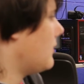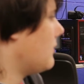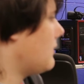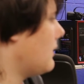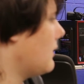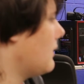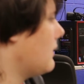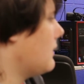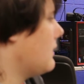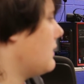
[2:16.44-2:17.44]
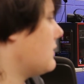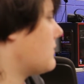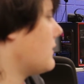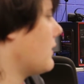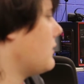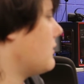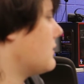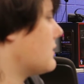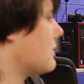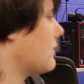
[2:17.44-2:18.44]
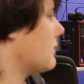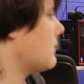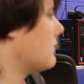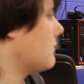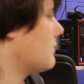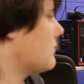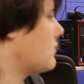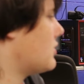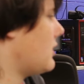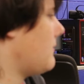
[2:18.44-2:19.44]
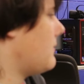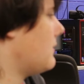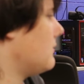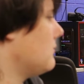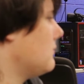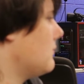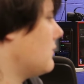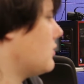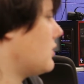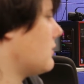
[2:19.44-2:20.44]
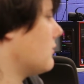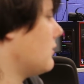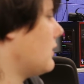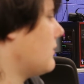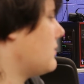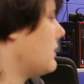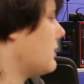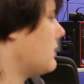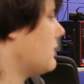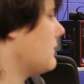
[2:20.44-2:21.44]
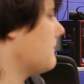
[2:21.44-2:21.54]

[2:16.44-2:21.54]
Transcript: Mode is where you can start shaping general object.